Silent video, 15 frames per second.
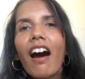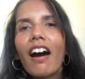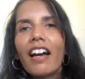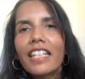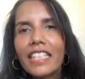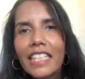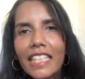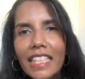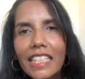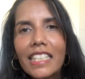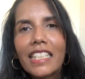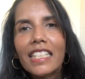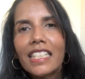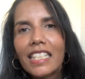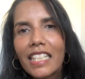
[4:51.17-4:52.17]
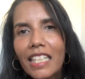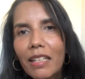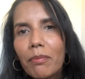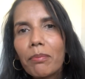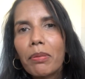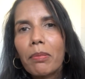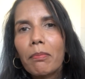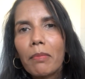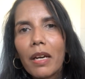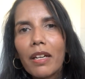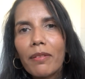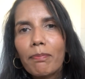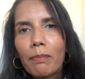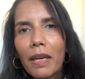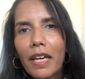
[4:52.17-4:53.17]
I need to tip my
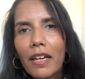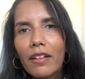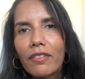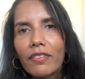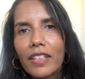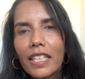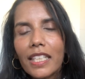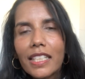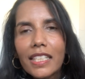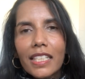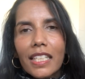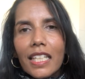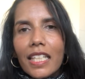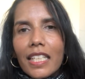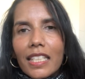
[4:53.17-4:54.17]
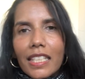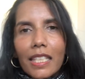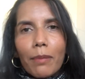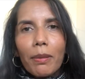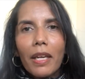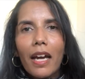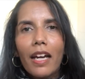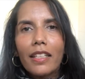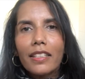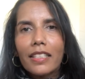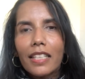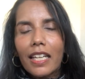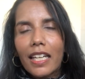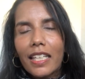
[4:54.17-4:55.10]
pelvis, tip it under.